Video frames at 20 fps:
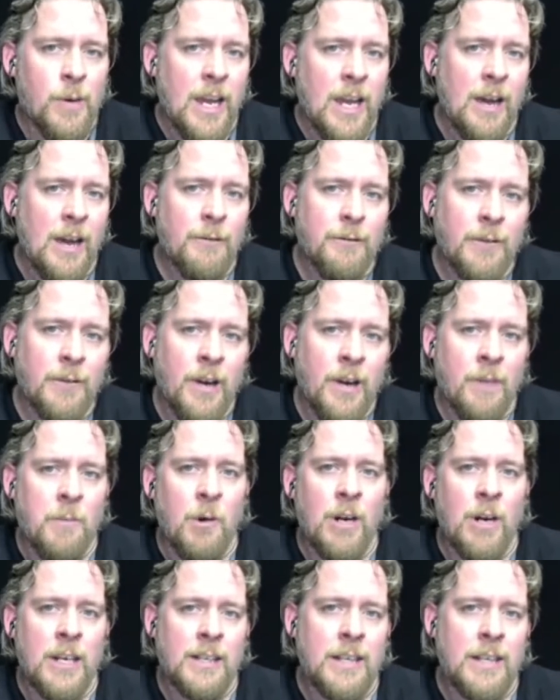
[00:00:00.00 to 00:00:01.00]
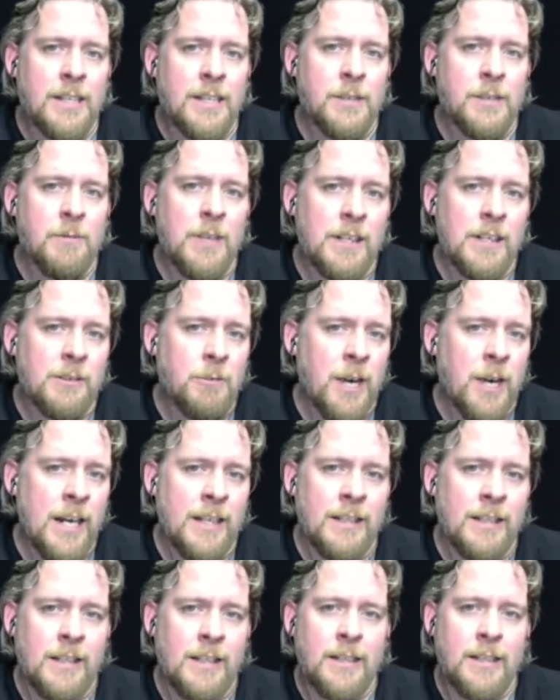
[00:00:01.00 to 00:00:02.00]
We have a more industrial
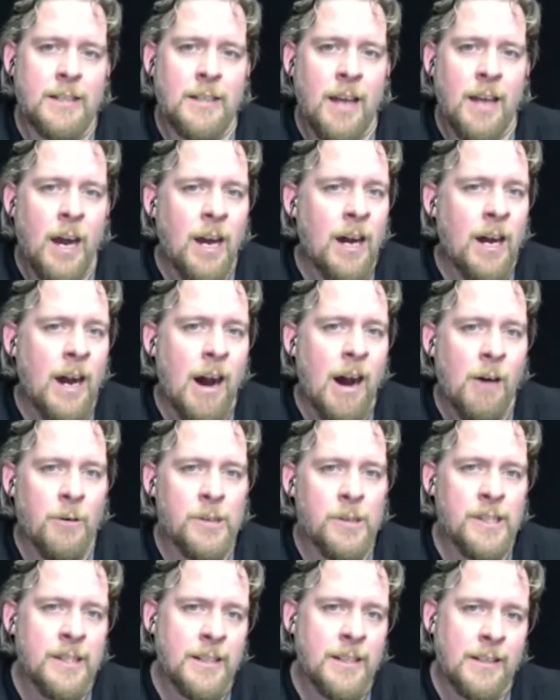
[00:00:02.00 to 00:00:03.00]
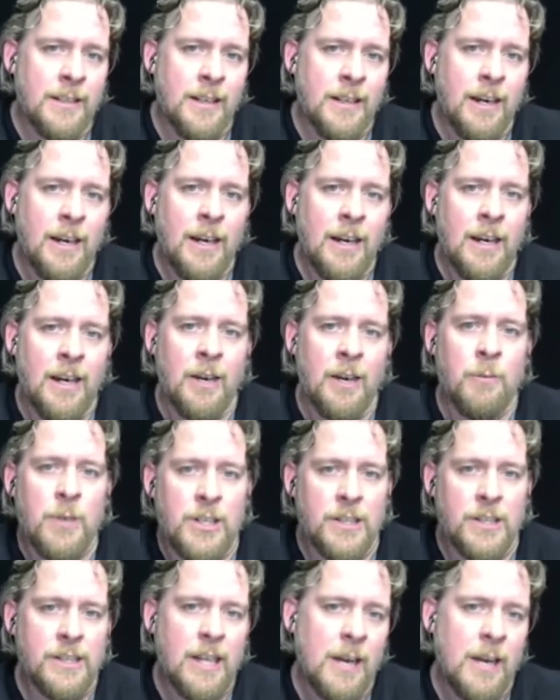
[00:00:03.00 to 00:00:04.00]
graded housing,
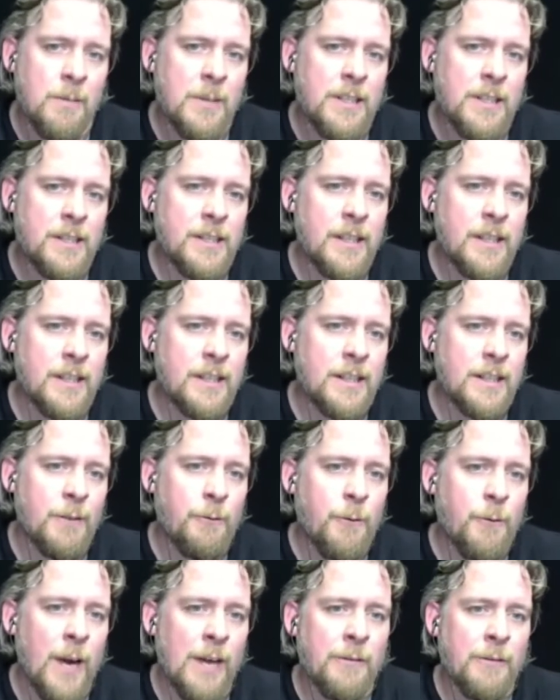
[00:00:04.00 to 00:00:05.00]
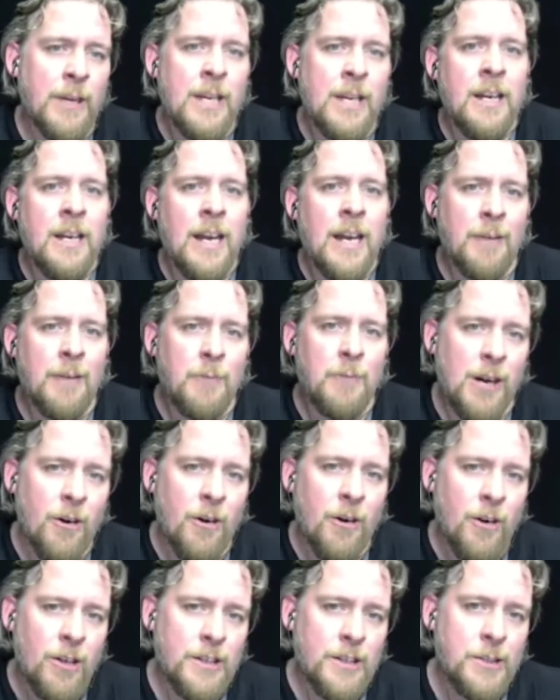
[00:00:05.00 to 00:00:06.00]
which is IP65. And we
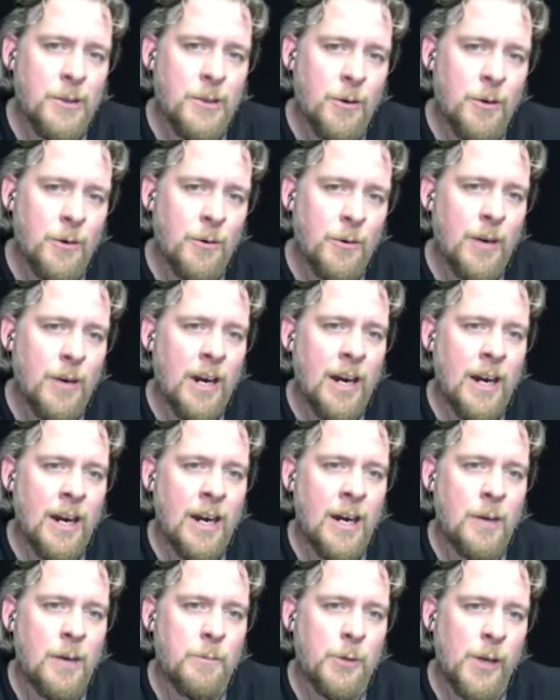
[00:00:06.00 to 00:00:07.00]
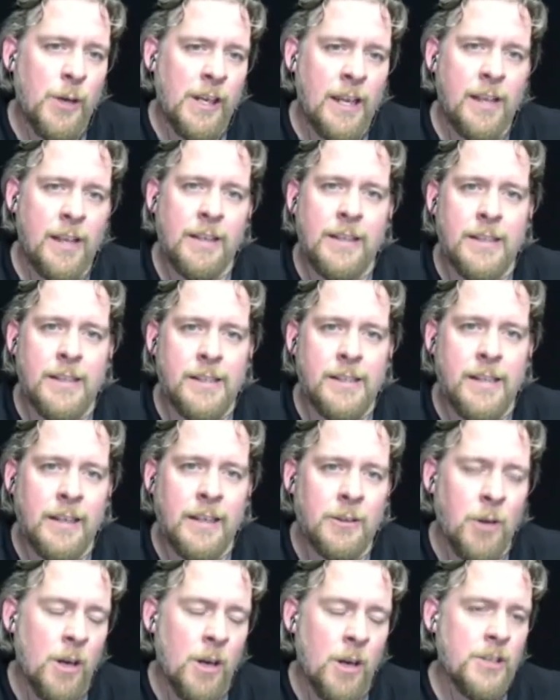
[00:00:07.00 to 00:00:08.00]
are also bringing this
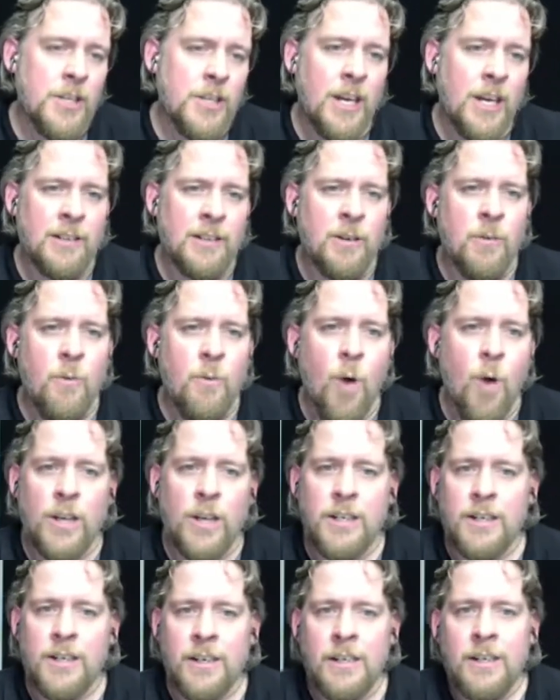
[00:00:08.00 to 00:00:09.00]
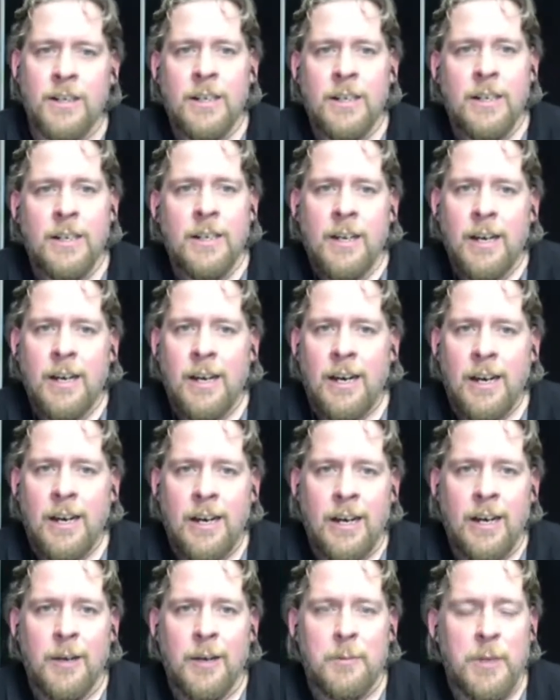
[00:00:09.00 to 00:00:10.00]
technology underwater
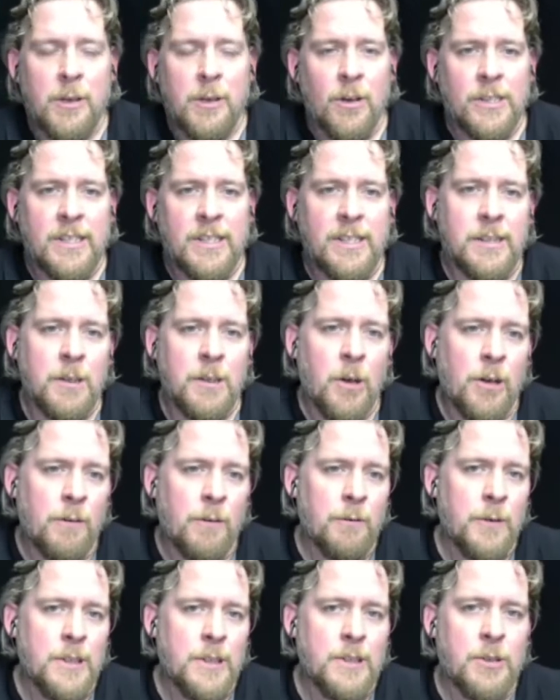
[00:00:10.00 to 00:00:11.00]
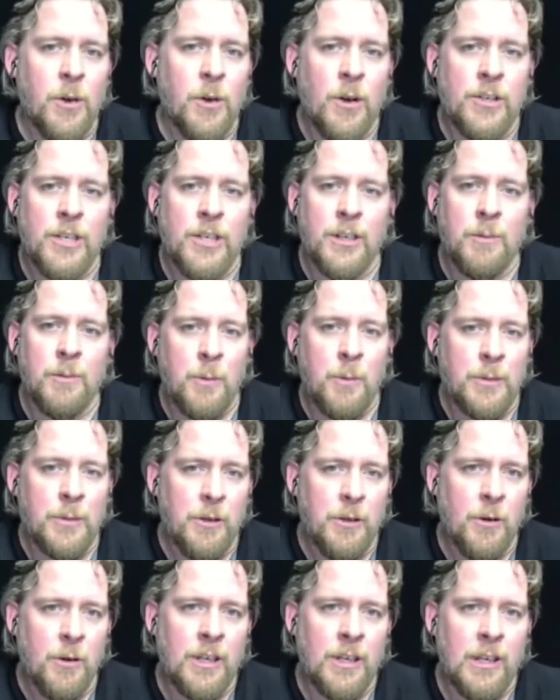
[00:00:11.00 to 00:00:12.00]
because there's a lot of research at the
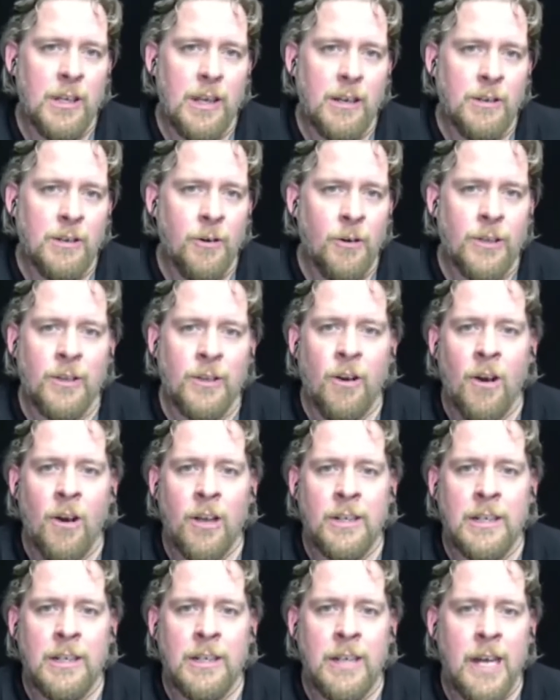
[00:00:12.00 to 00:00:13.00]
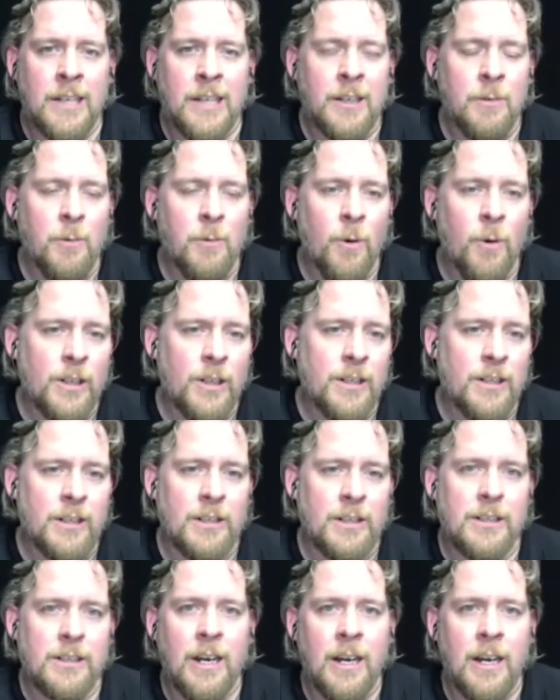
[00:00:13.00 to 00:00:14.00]
moment going on in
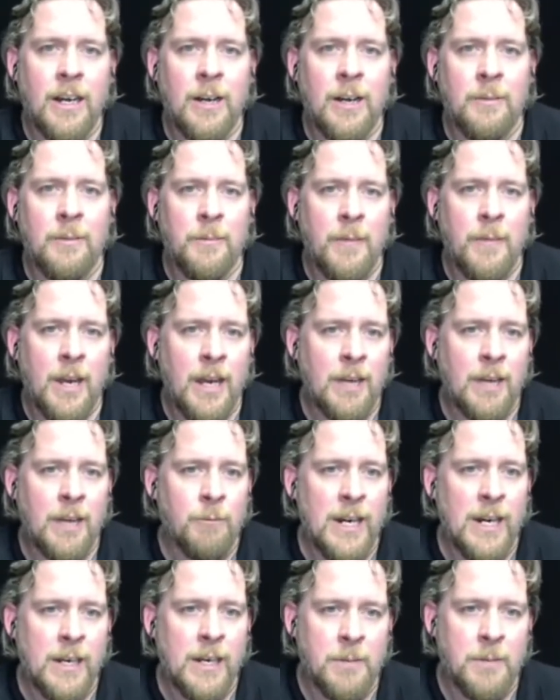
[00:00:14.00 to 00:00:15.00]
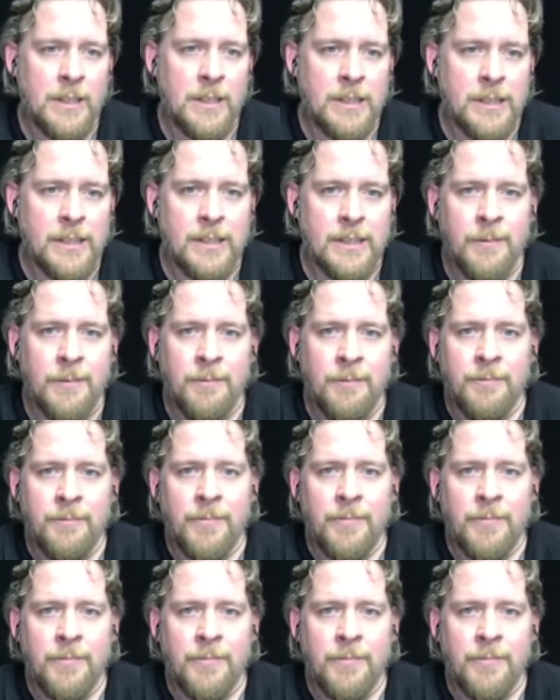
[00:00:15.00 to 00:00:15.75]
underwater environments.